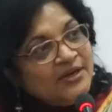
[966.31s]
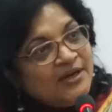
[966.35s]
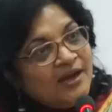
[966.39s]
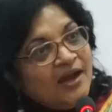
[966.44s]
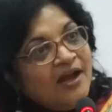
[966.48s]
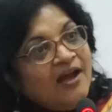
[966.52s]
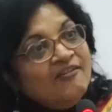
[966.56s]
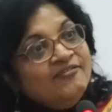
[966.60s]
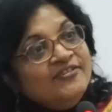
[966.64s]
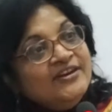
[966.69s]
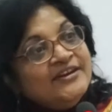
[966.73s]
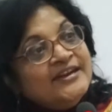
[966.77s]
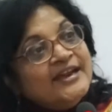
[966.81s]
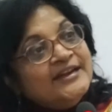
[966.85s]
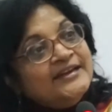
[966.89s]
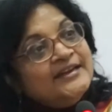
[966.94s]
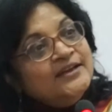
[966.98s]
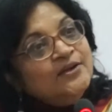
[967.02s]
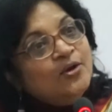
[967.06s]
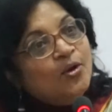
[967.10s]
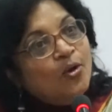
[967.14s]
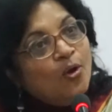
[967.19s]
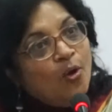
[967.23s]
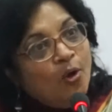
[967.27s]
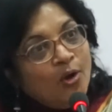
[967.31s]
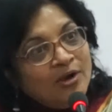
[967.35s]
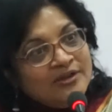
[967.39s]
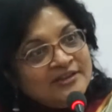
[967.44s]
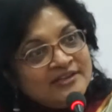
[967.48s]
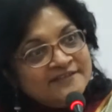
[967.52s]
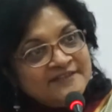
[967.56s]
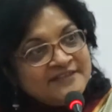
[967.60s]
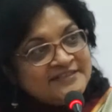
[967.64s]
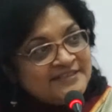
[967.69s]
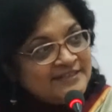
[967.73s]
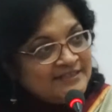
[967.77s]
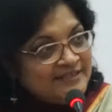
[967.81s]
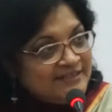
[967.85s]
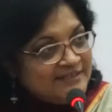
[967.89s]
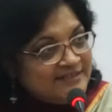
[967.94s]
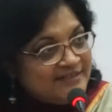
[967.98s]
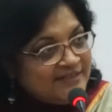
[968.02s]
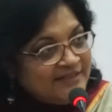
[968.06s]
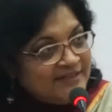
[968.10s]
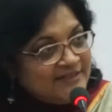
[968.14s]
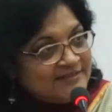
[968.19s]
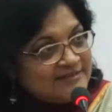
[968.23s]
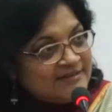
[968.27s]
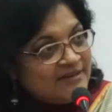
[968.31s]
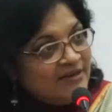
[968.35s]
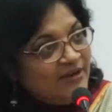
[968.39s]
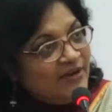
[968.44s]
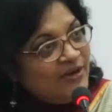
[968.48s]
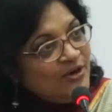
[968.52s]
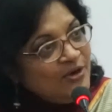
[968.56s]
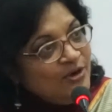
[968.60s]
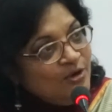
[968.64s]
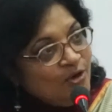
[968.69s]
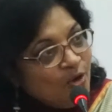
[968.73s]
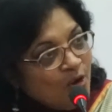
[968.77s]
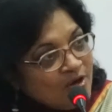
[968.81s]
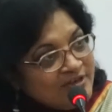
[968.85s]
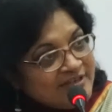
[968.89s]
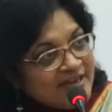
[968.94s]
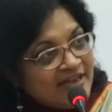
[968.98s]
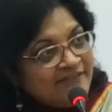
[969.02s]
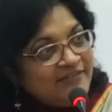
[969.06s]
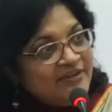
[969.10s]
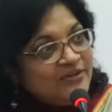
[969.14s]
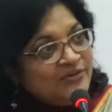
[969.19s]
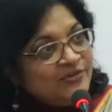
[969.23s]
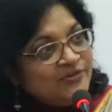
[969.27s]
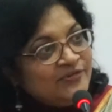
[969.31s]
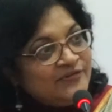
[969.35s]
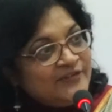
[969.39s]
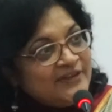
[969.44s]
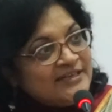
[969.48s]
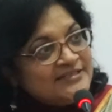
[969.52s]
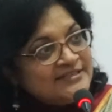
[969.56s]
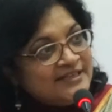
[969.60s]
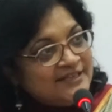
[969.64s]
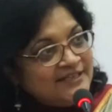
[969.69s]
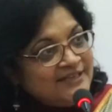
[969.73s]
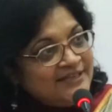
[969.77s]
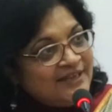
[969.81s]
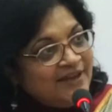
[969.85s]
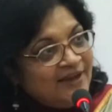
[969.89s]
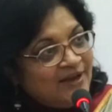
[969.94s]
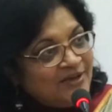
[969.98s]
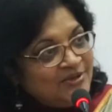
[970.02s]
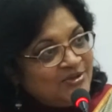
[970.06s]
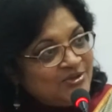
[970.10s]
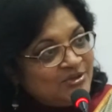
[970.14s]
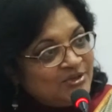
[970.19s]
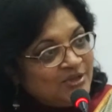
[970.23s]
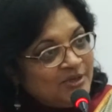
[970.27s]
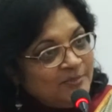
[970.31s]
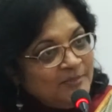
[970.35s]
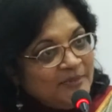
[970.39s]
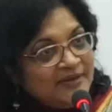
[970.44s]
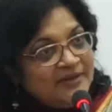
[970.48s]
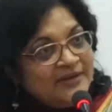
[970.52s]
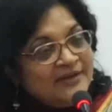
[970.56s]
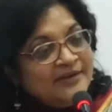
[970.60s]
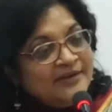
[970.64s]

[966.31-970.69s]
After getting all the facilities, not having to face any hardship,